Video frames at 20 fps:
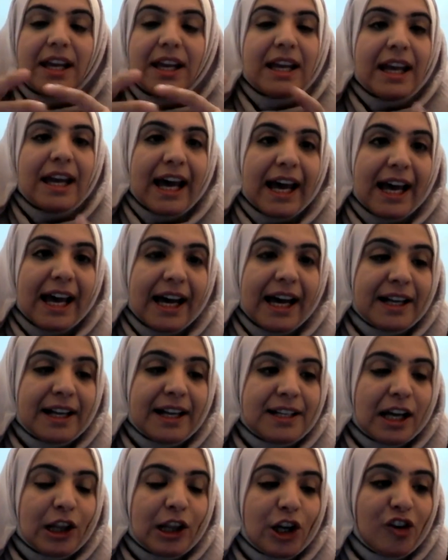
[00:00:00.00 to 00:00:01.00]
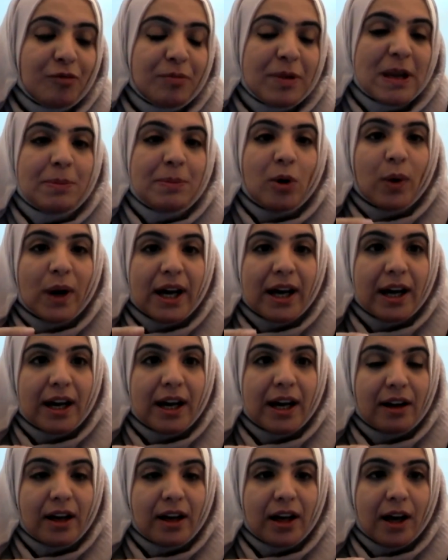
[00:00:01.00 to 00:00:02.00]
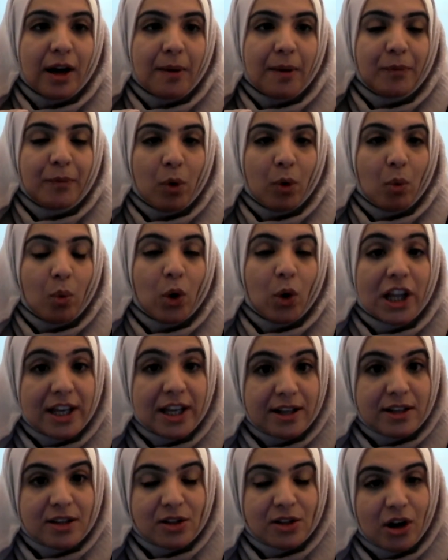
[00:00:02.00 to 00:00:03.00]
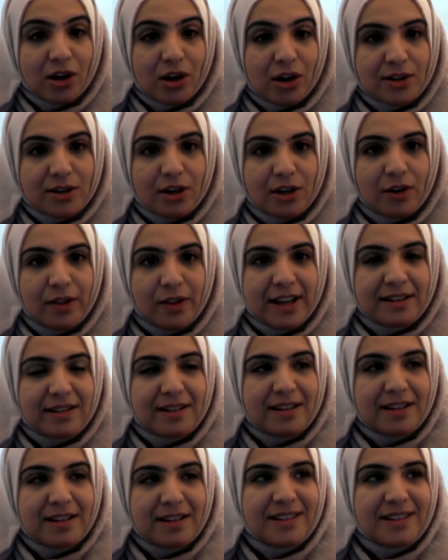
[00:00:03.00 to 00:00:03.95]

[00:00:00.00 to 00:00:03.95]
And a lot of people wear woolen socks. So there's this